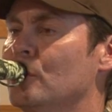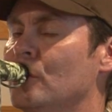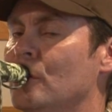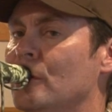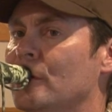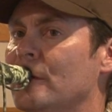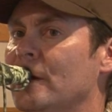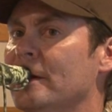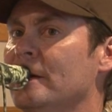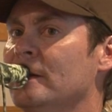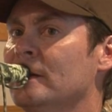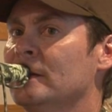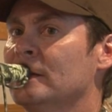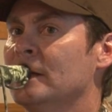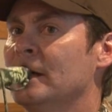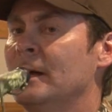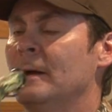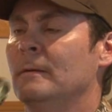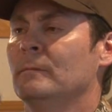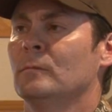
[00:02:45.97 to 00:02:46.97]
Okay.
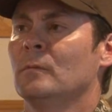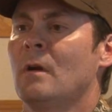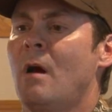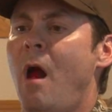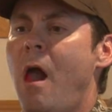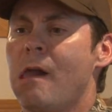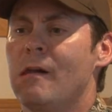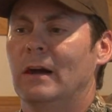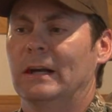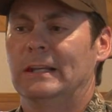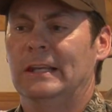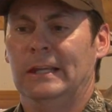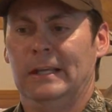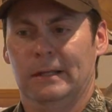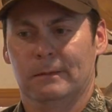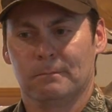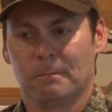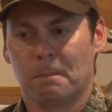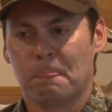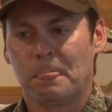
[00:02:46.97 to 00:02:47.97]

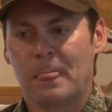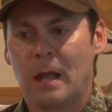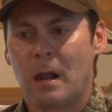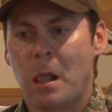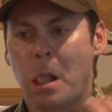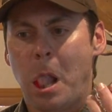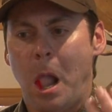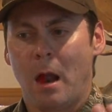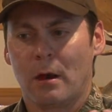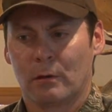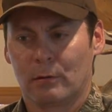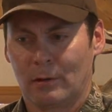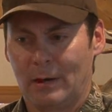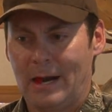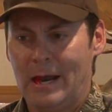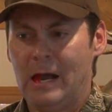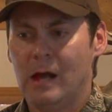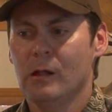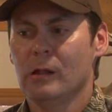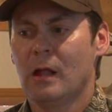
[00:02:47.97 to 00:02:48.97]
Again,
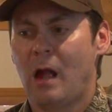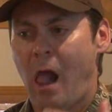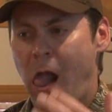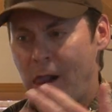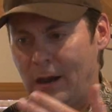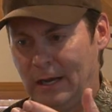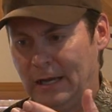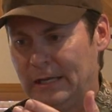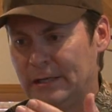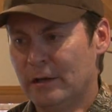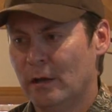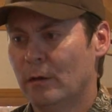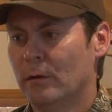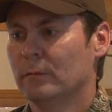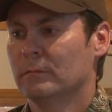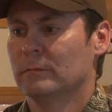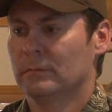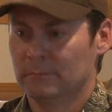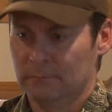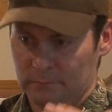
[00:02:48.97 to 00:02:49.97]
growl, high
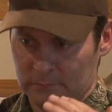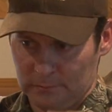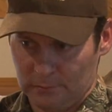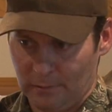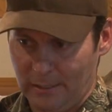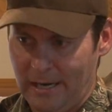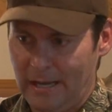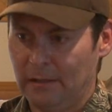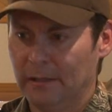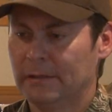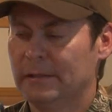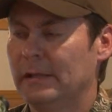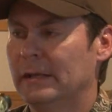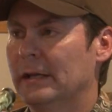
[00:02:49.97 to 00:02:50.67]
note, growl at the